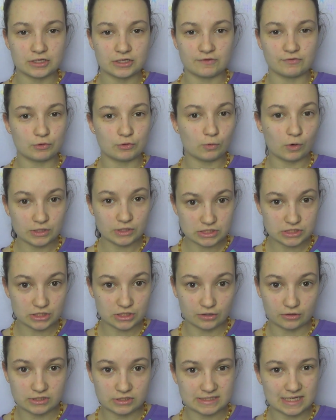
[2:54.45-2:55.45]
if you want
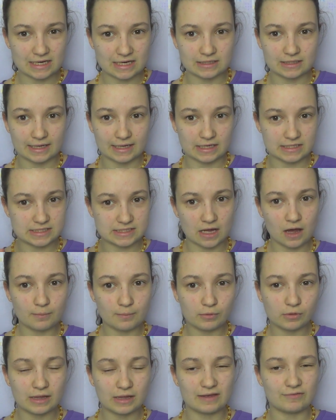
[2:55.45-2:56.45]
to, send like a sample,